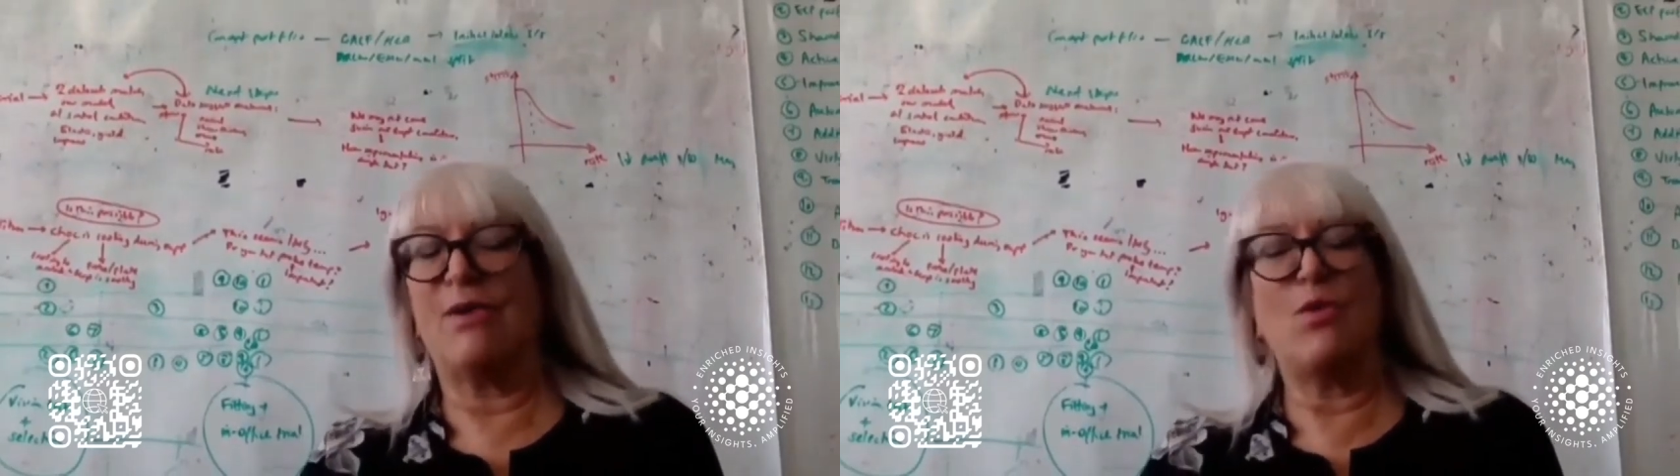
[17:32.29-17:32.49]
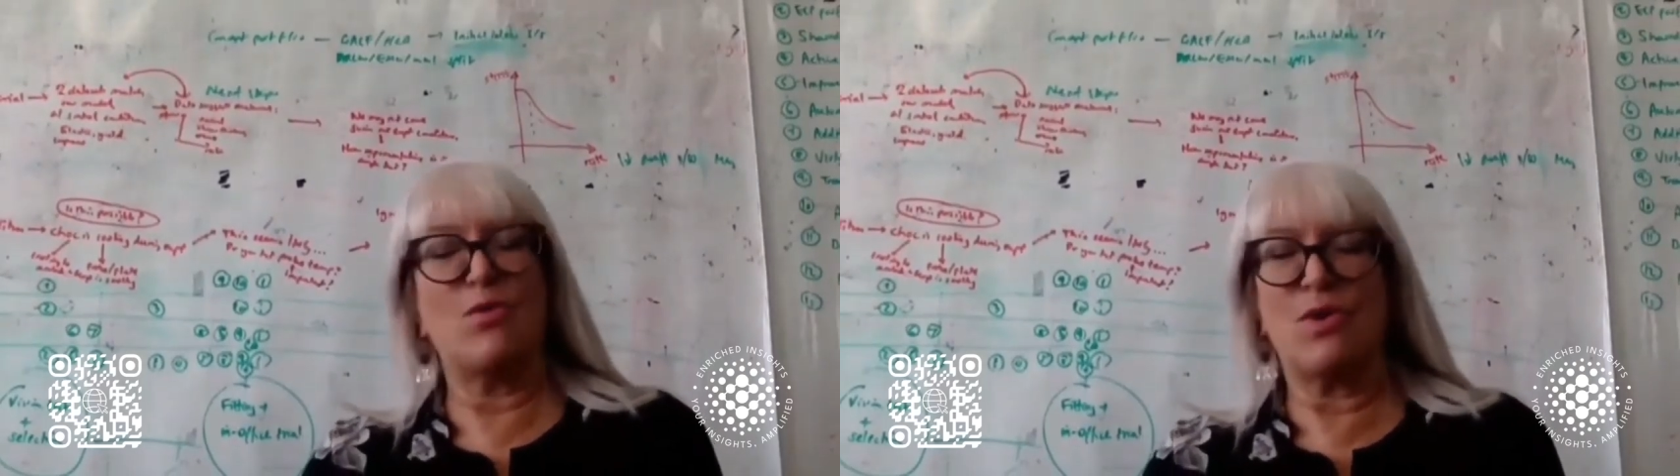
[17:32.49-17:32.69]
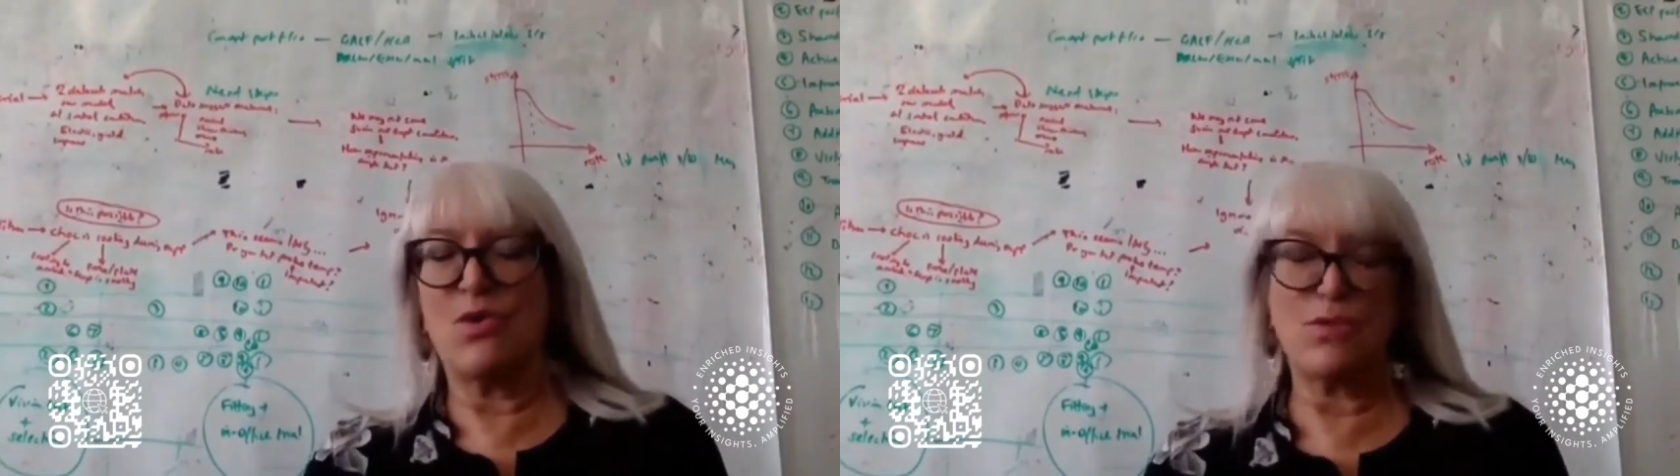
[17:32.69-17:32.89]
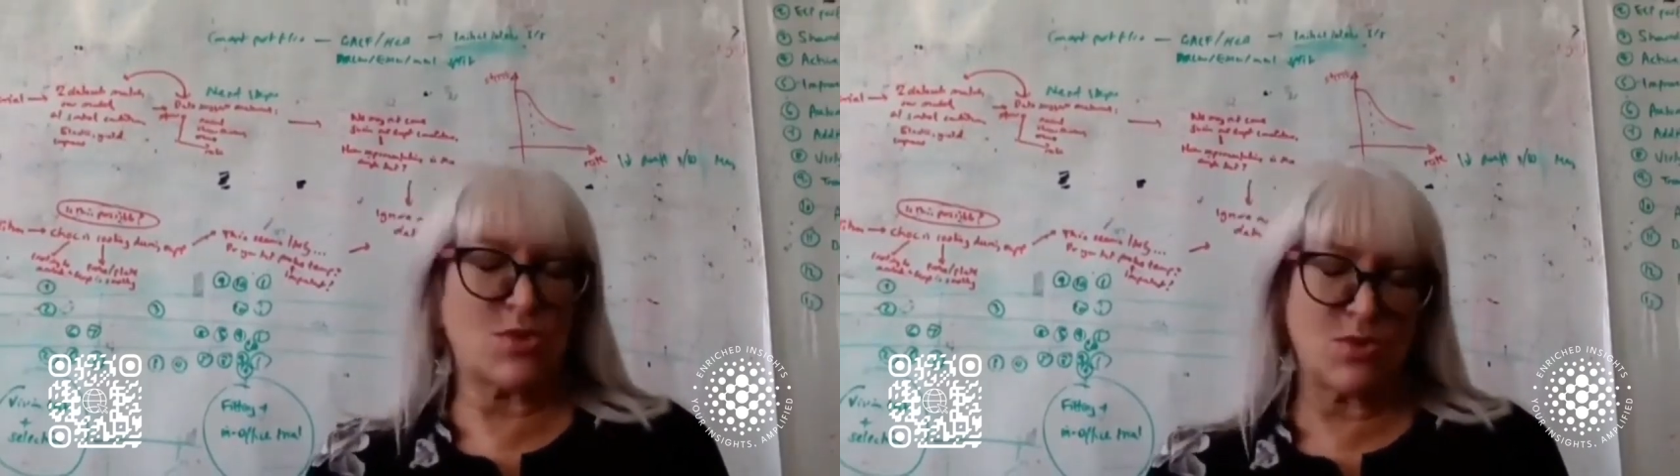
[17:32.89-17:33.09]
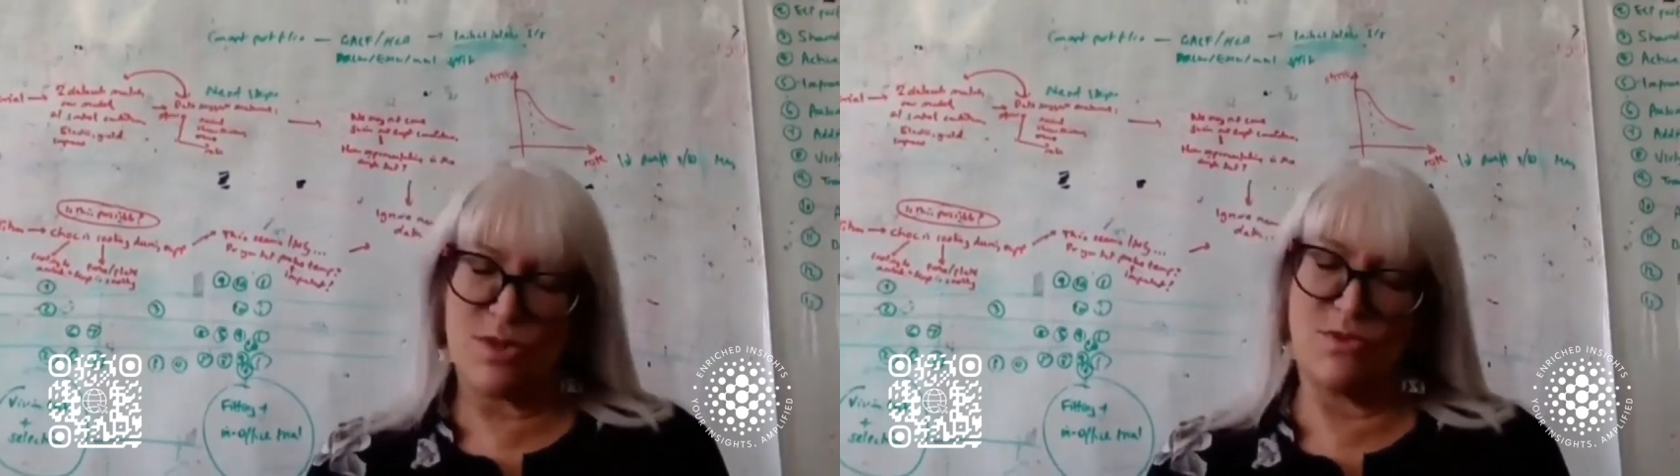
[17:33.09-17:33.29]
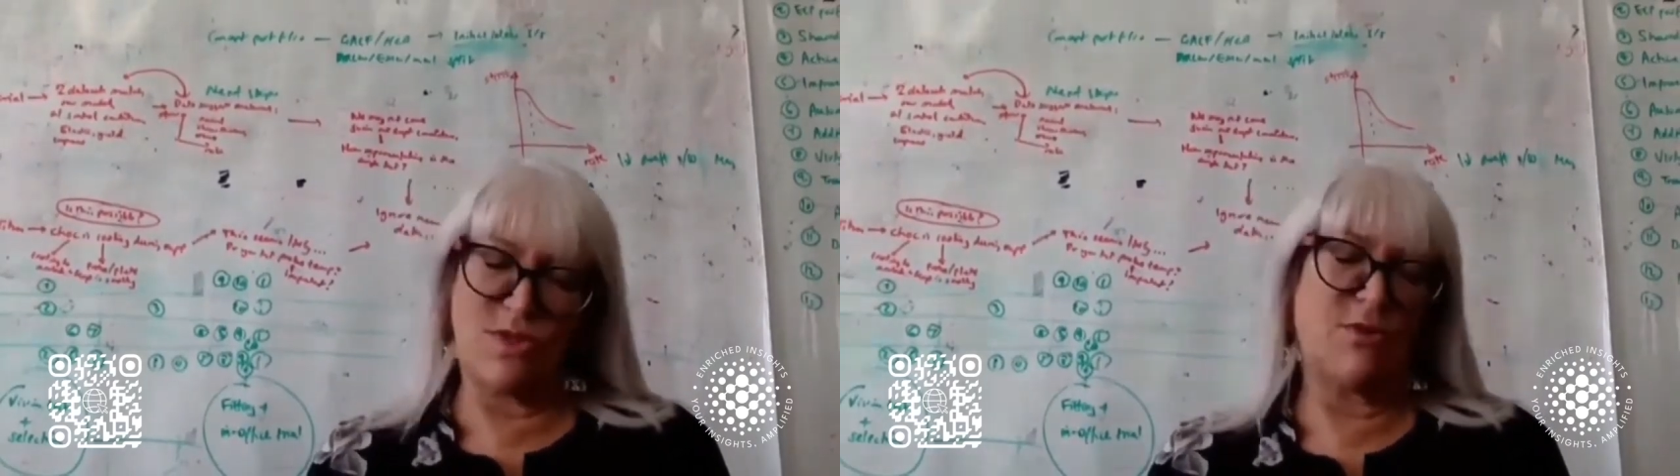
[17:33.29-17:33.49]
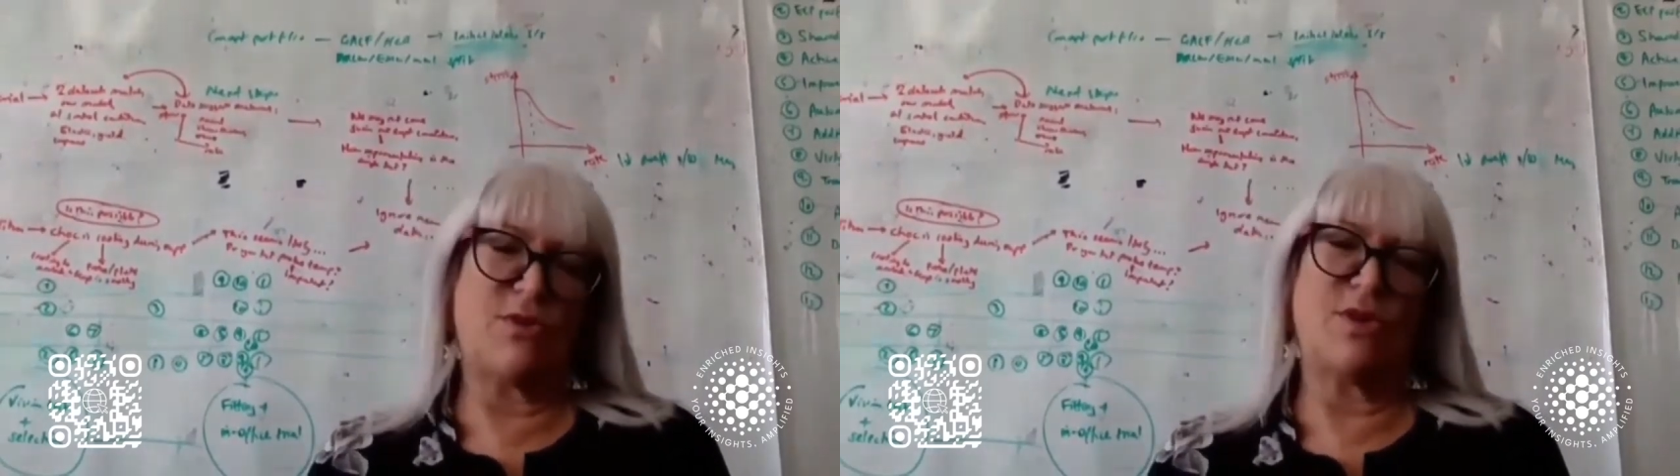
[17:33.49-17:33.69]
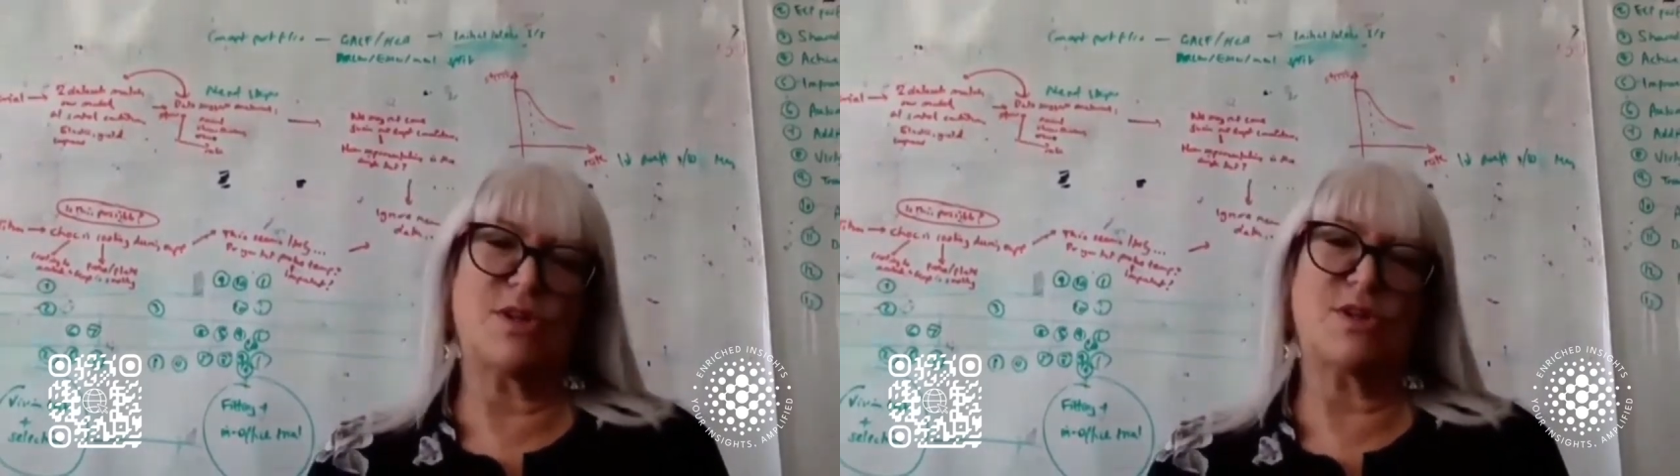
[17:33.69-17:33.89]
all sorts of
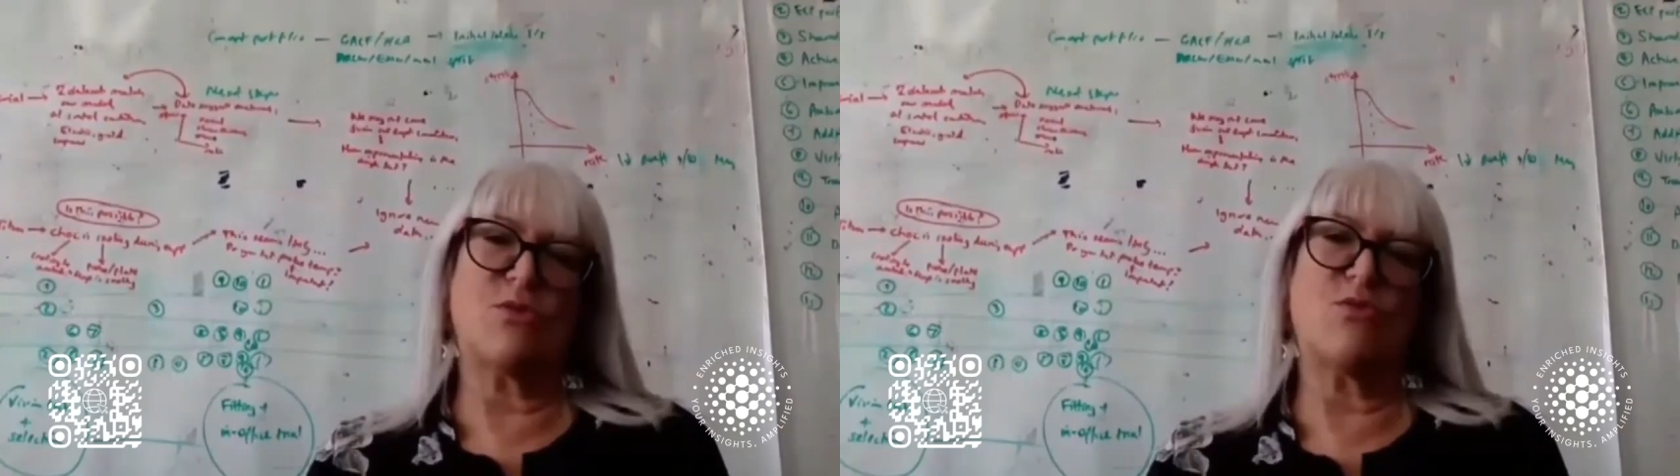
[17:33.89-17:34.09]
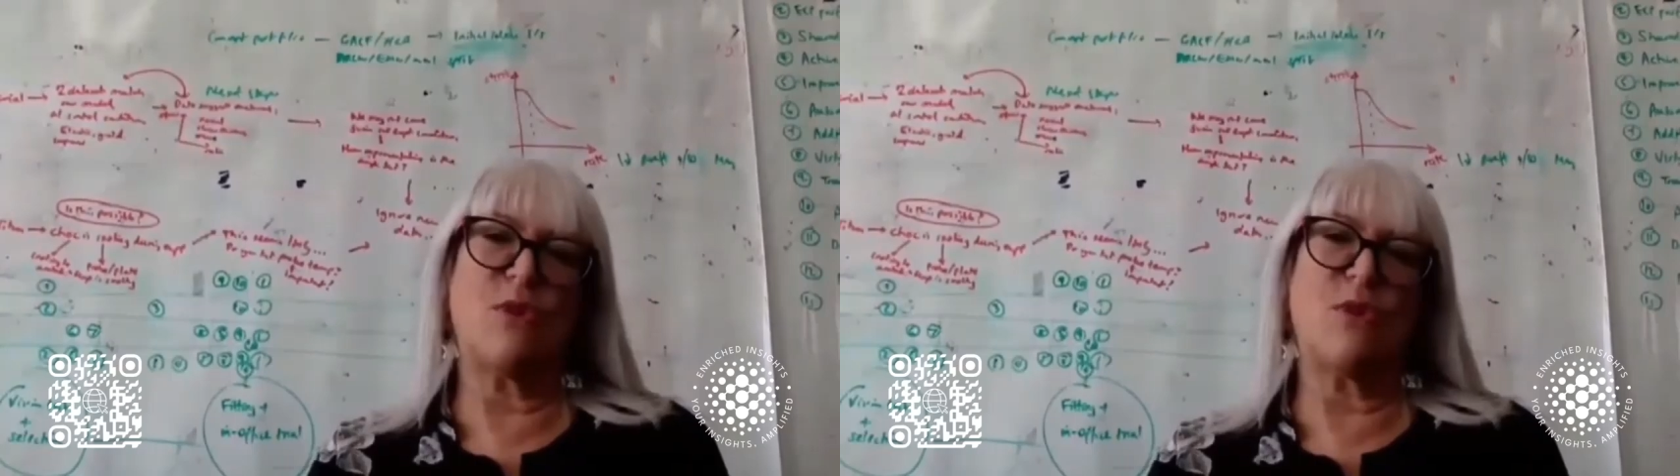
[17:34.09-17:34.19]
different